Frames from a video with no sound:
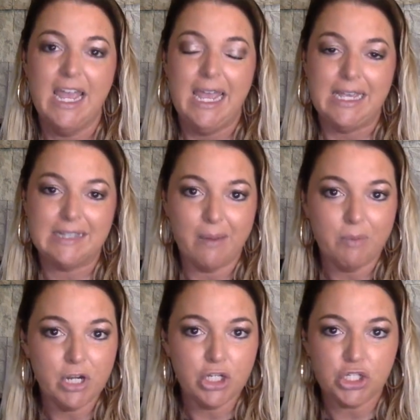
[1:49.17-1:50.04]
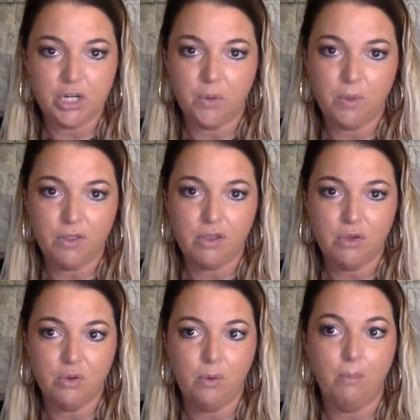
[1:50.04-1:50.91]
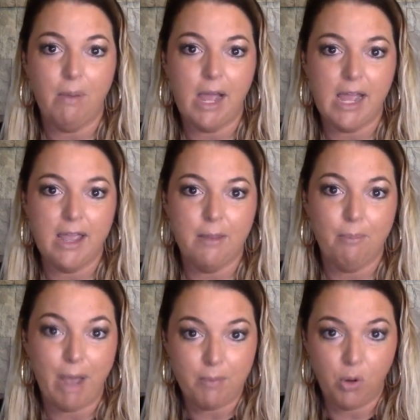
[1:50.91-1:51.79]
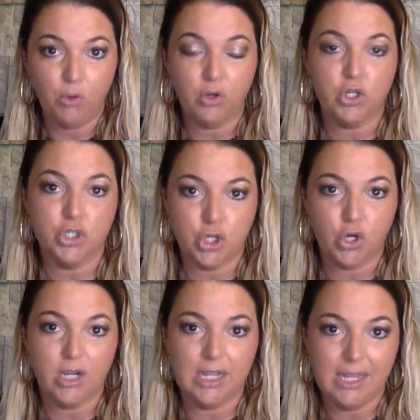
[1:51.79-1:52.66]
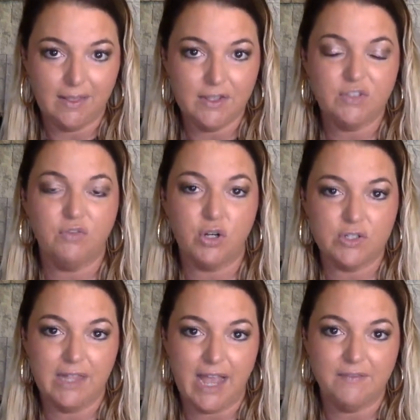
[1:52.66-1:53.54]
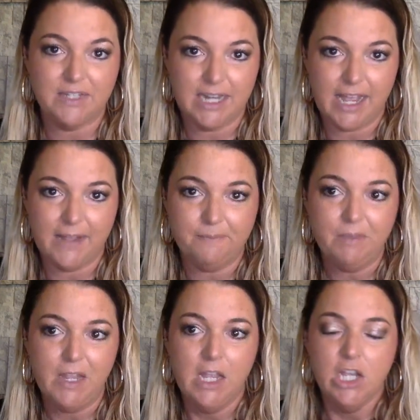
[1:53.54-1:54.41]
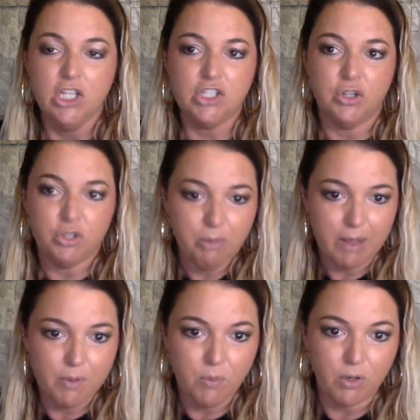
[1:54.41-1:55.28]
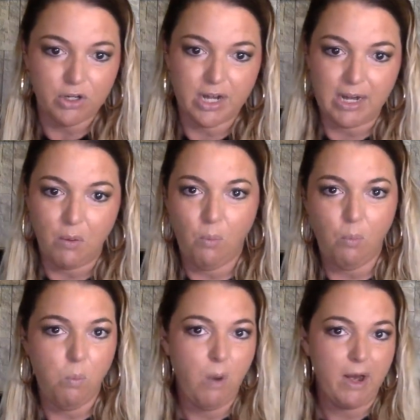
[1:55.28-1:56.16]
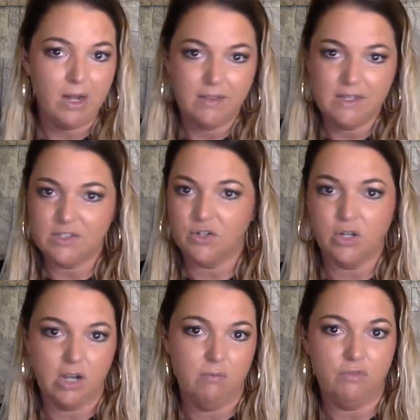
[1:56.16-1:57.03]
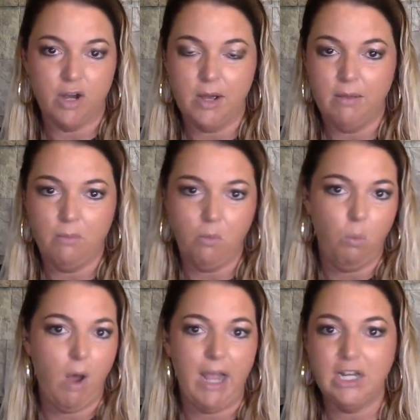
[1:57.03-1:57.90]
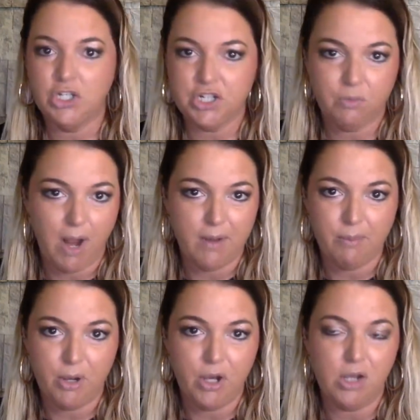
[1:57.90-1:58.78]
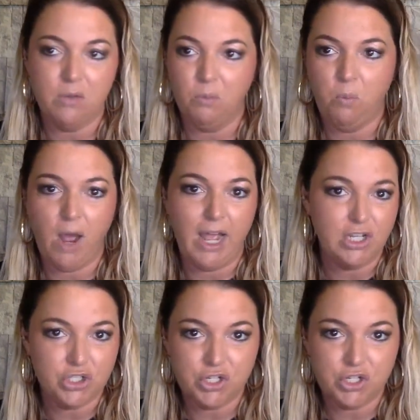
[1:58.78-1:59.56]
is I'm going to share with you my bipolar journey in this first live today. So you might be wondering, where did this girl come from? Why did she write a book? Why is she